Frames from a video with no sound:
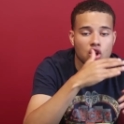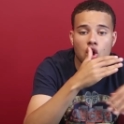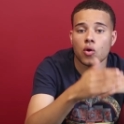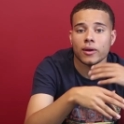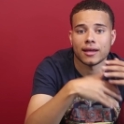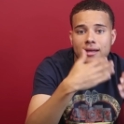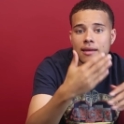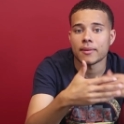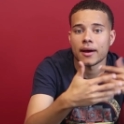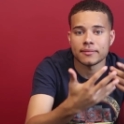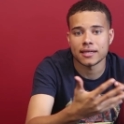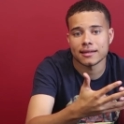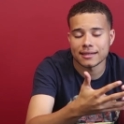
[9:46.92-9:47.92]
going and keep
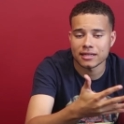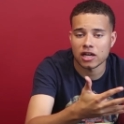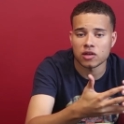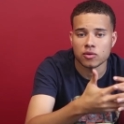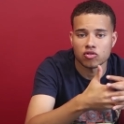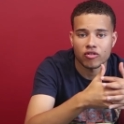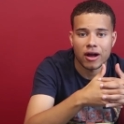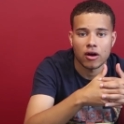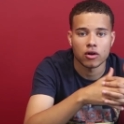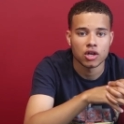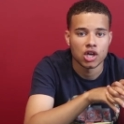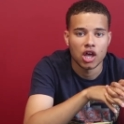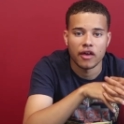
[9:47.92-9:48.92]
updating that document throughout.